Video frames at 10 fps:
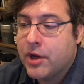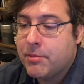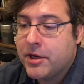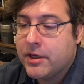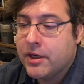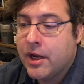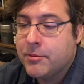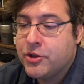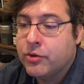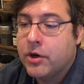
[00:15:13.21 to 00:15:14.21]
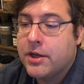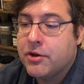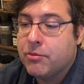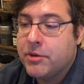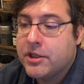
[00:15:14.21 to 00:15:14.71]
and I'm sure I
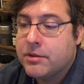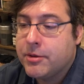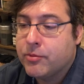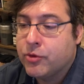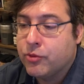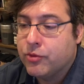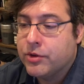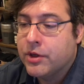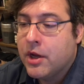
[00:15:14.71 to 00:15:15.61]
don't mean to be rude.